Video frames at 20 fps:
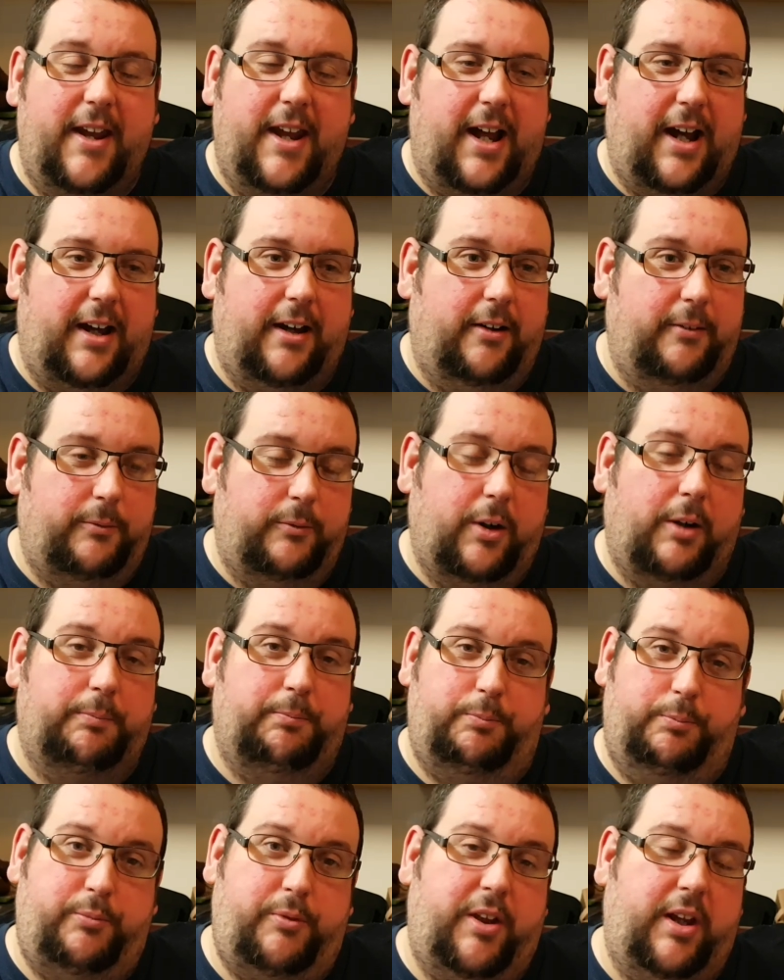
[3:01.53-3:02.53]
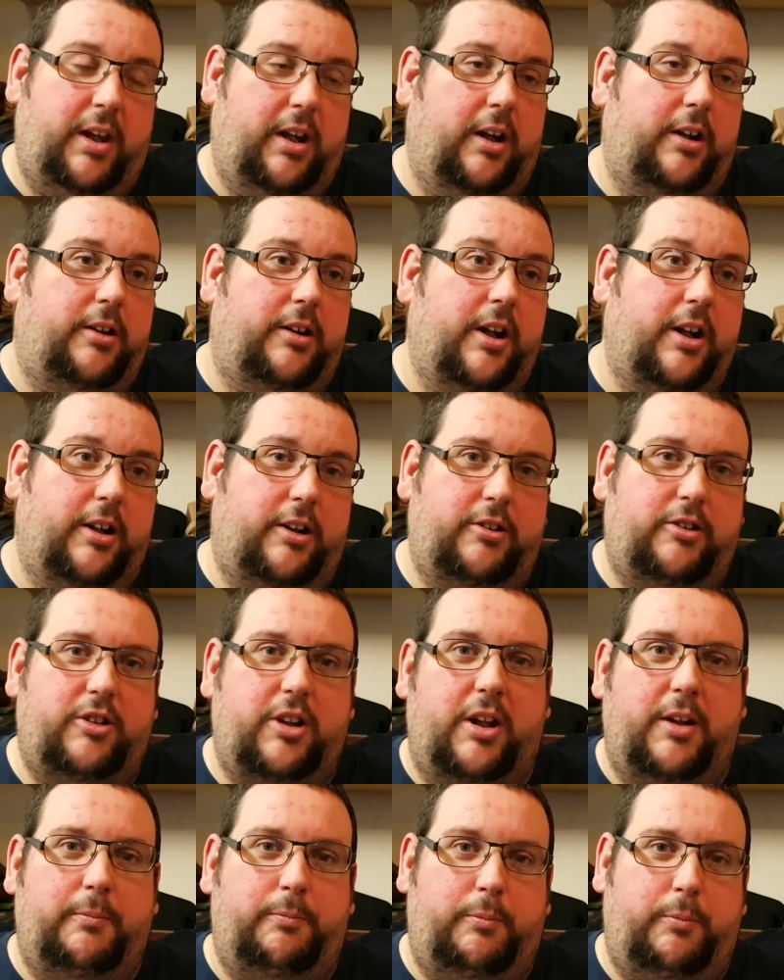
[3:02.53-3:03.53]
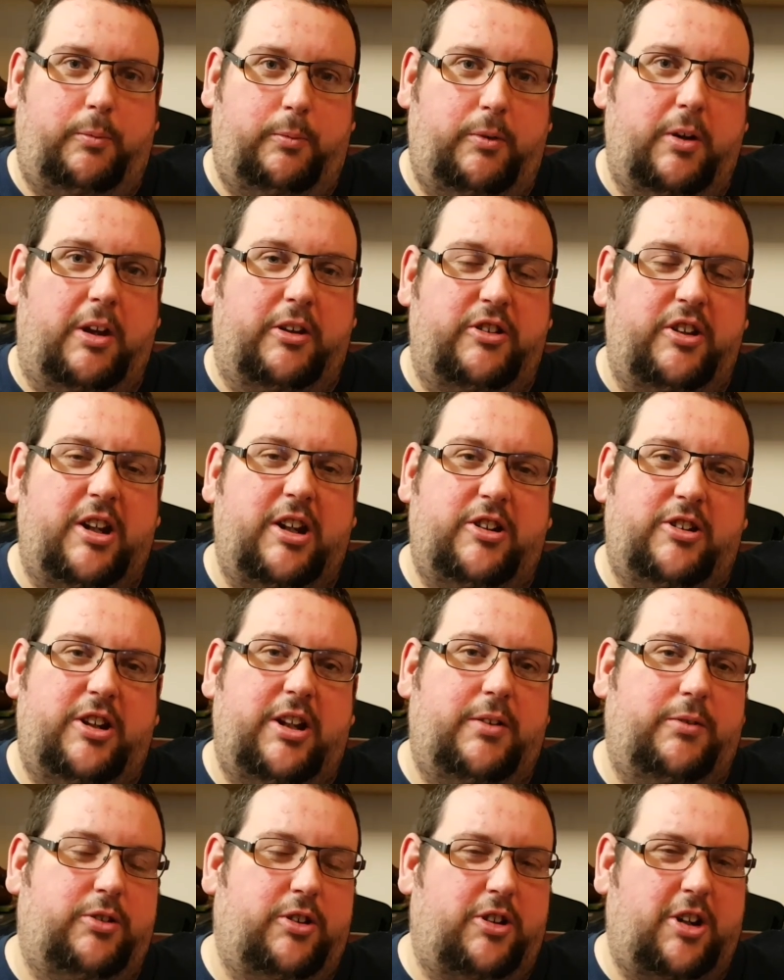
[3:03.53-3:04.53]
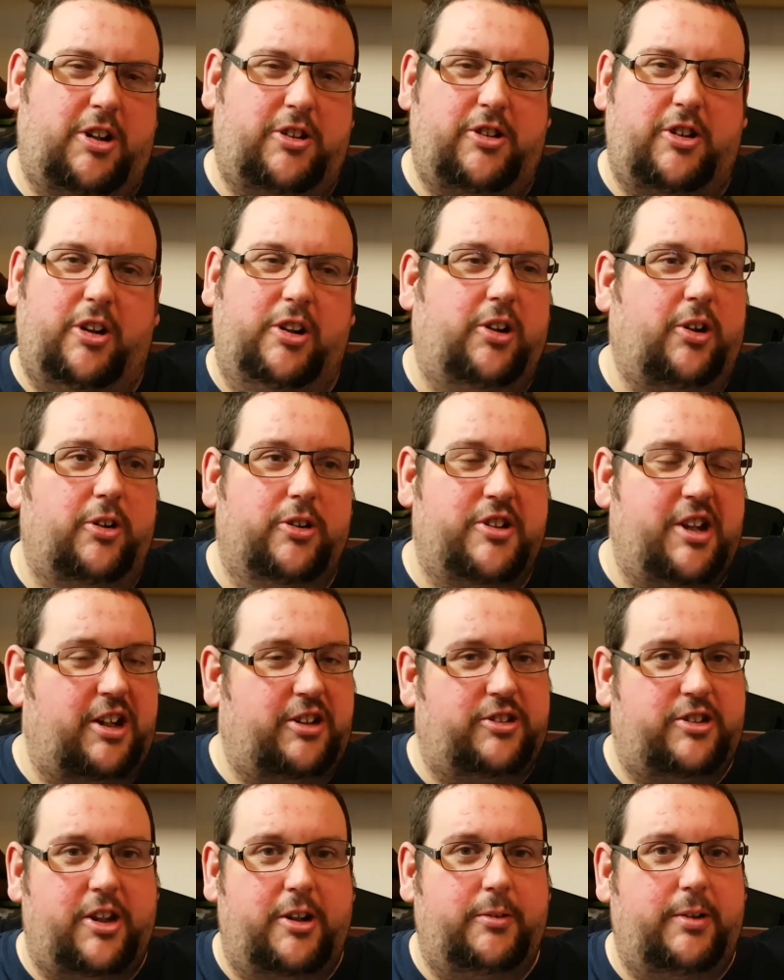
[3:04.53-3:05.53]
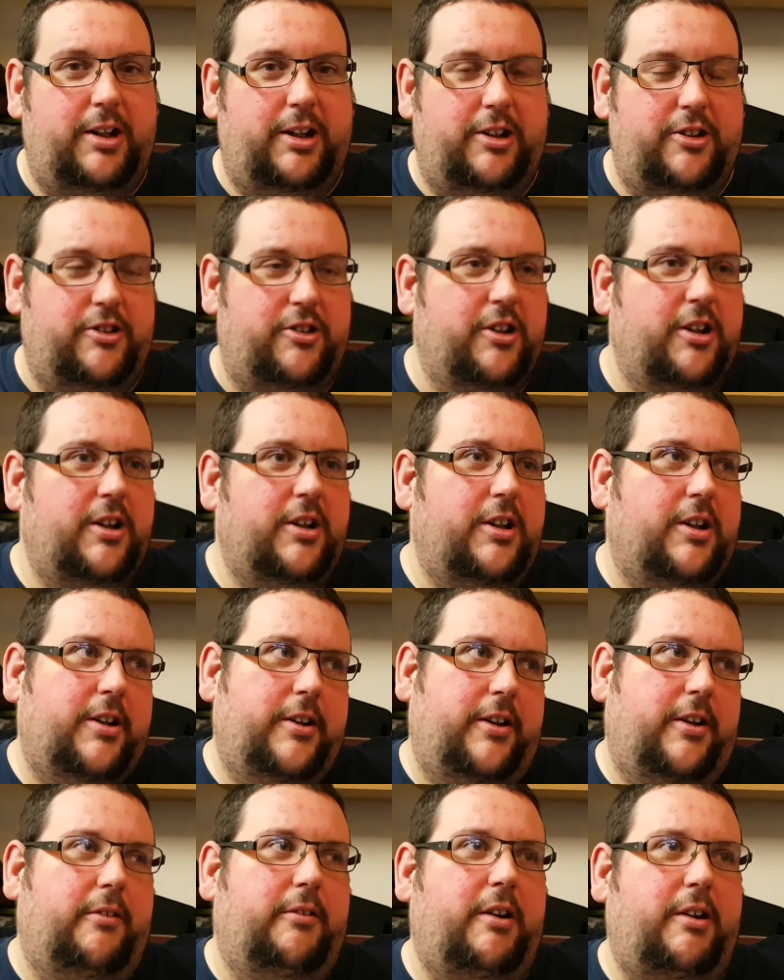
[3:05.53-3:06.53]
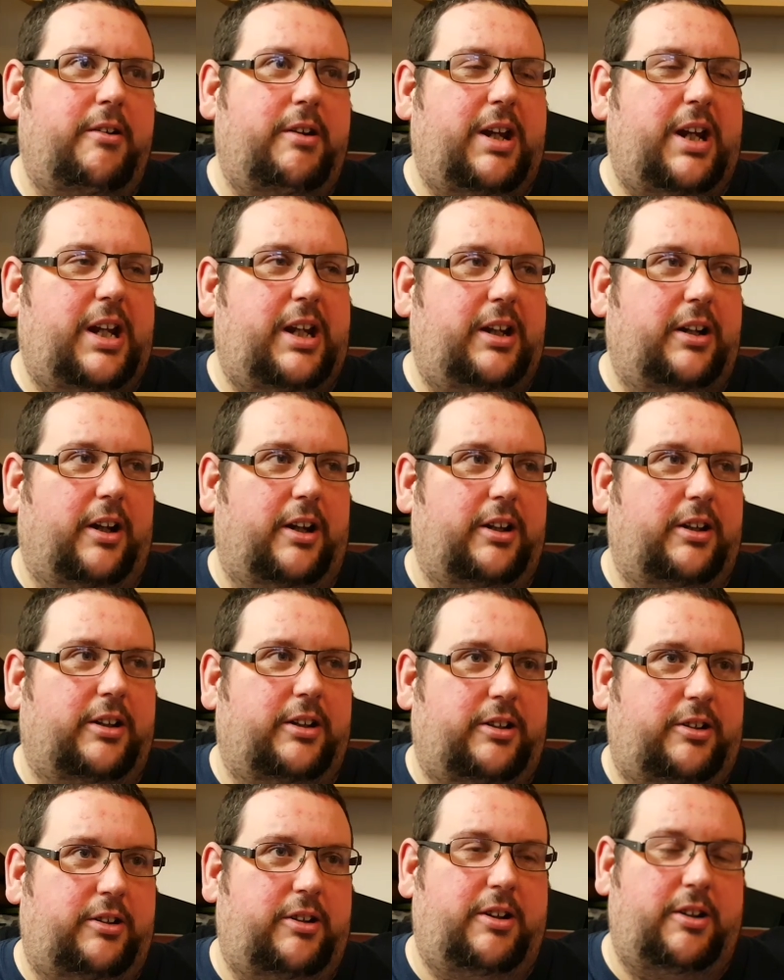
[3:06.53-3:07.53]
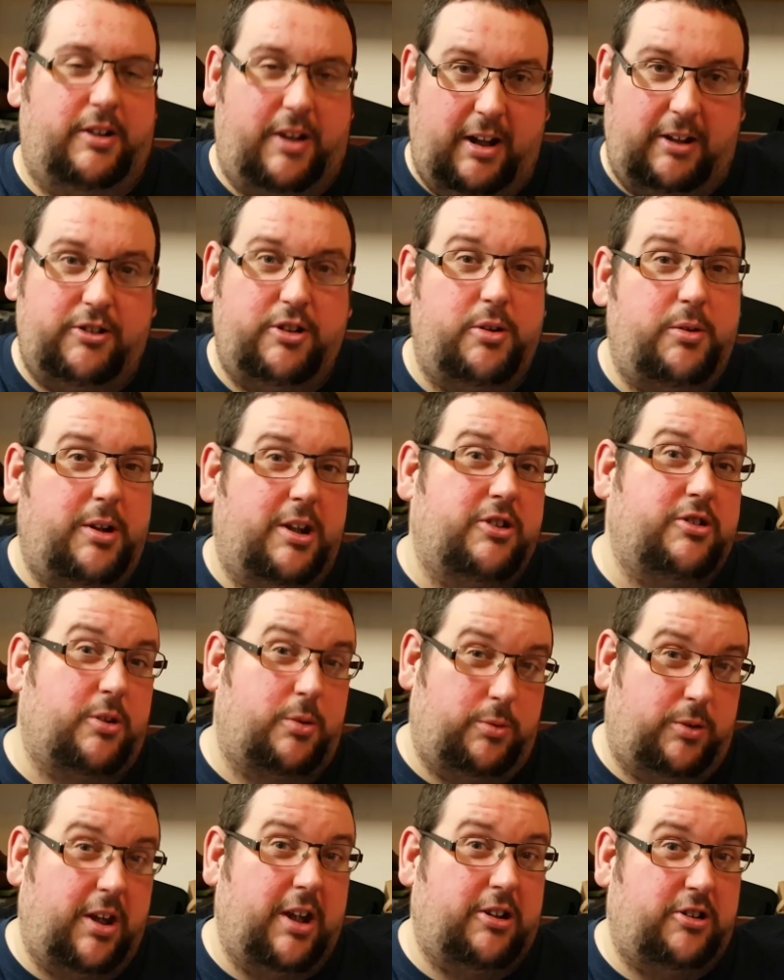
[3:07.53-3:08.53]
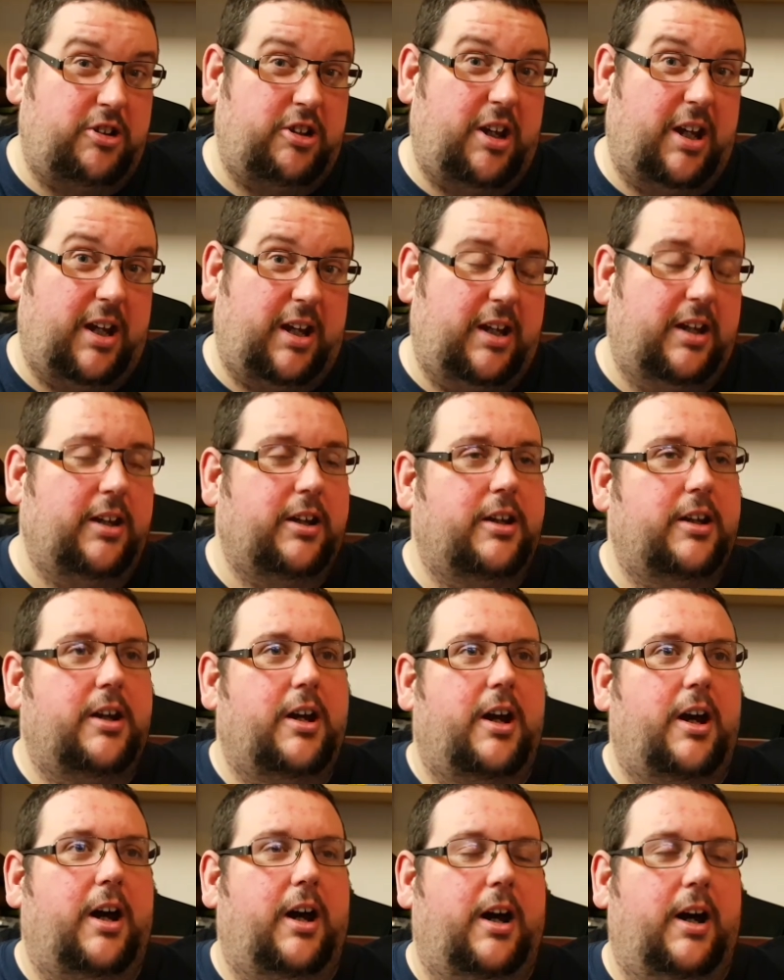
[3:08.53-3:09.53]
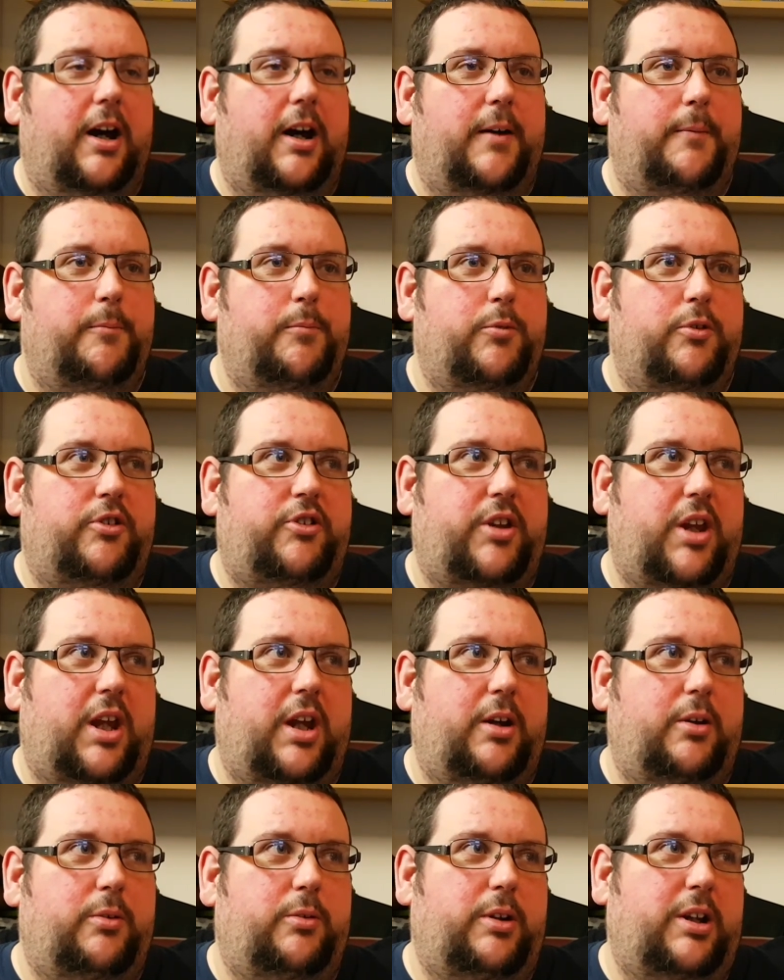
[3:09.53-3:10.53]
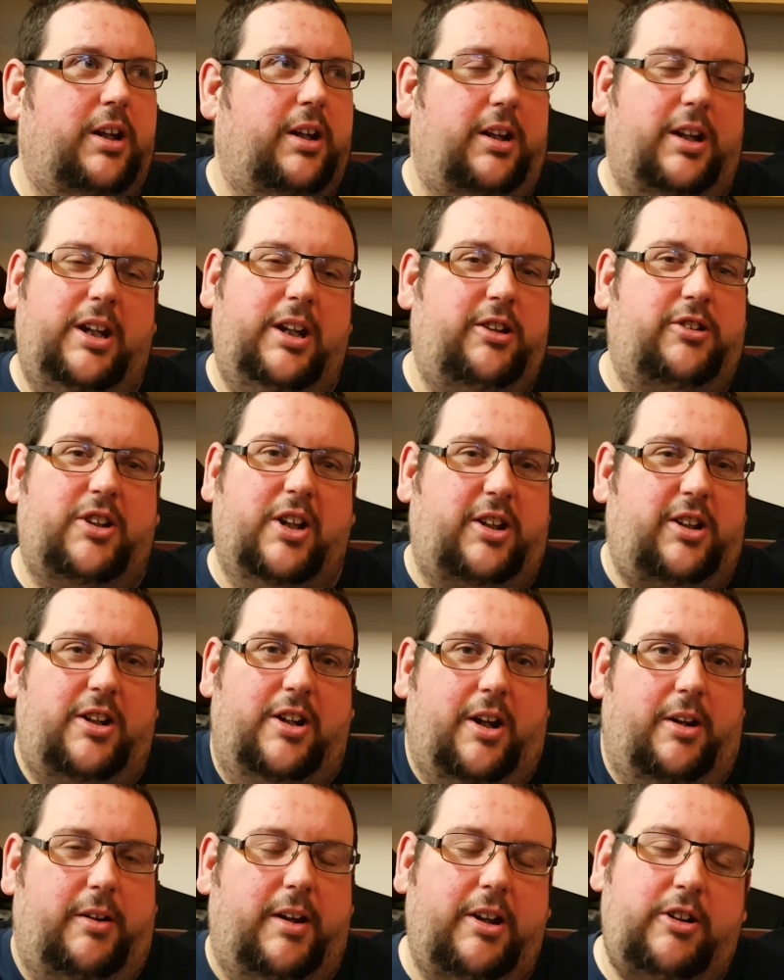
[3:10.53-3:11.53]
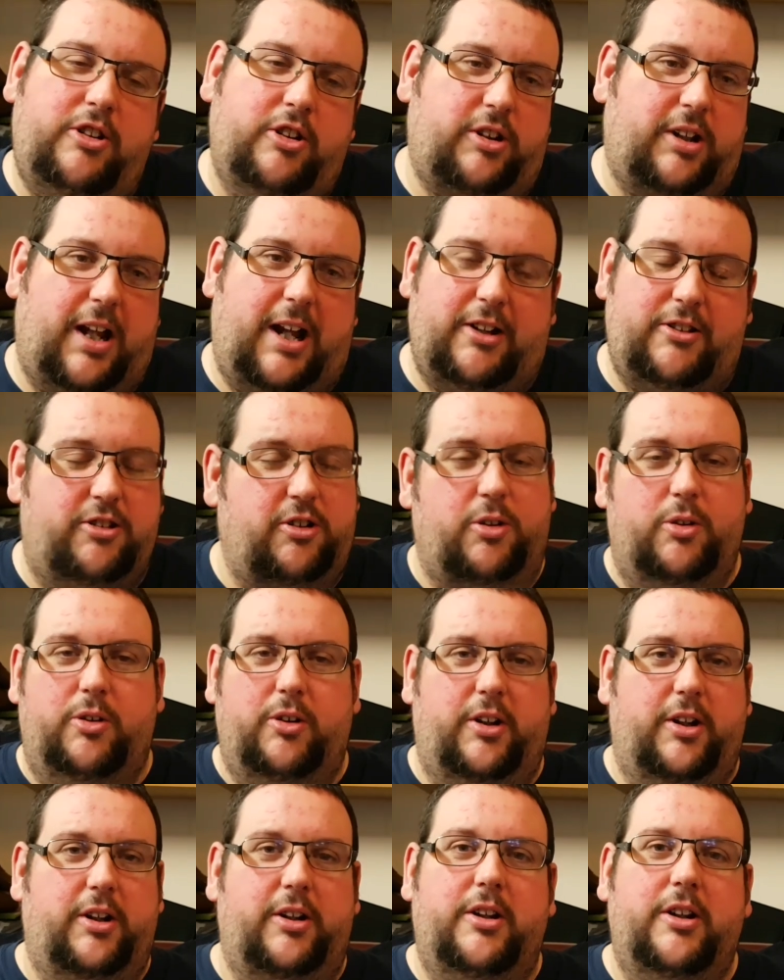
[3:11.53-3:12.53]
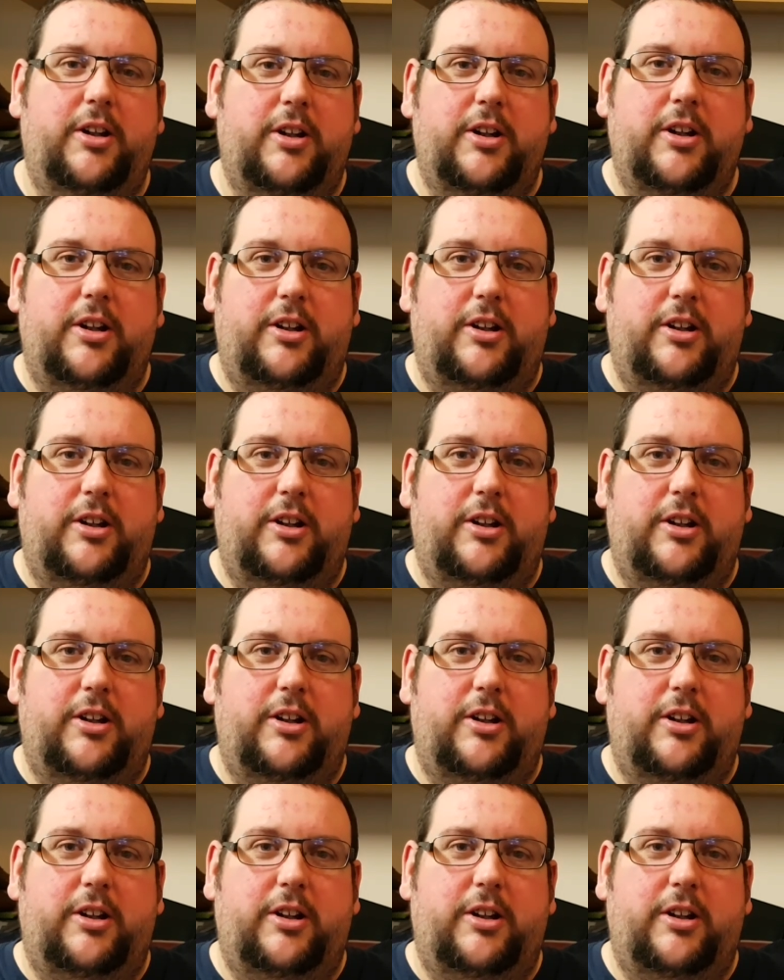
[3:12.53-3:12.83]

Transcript: than that, I'm gonna. Cindy Steve suggested I contact Sony because they're 2 years old this year. So he said, you know, they should last longer than